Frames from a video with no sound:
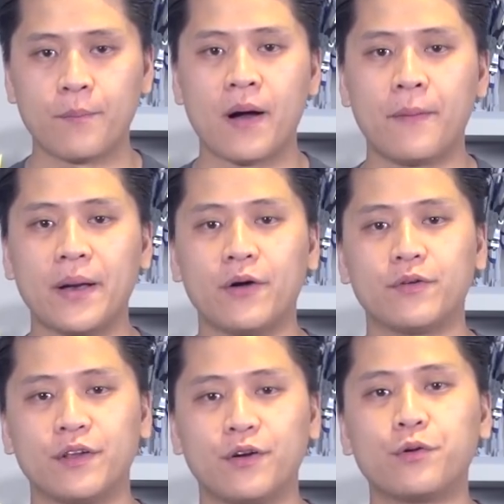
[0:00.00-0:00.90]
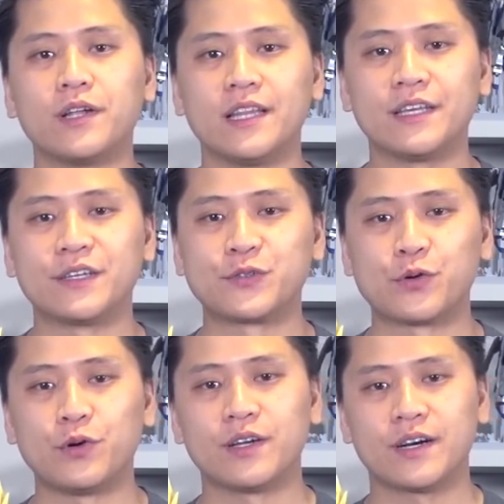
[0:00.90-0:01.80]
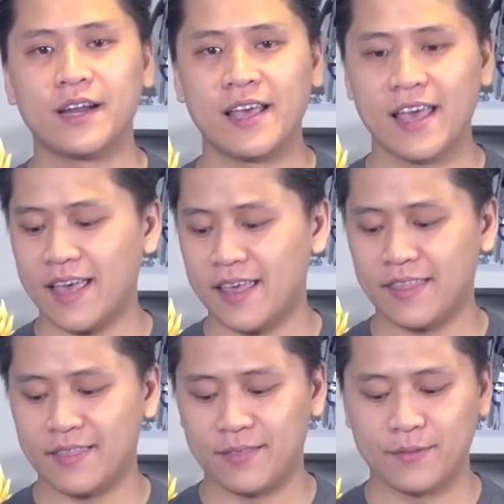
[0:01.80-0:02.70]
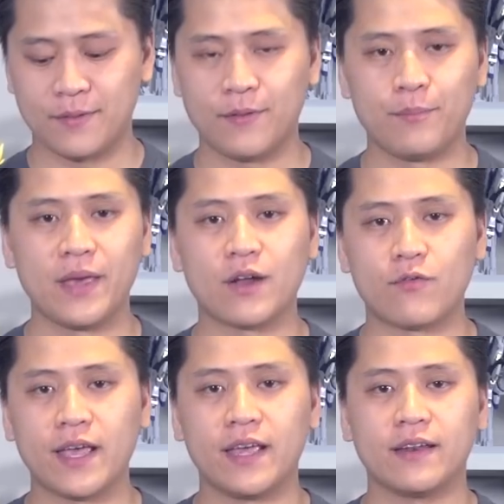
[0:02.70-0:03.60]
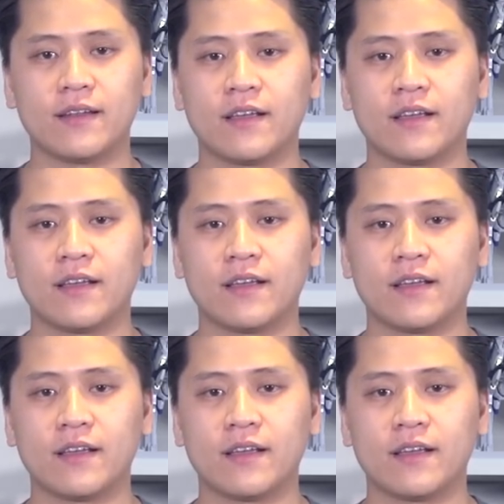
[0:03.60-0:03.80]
pump out your own Elite controller and make it rain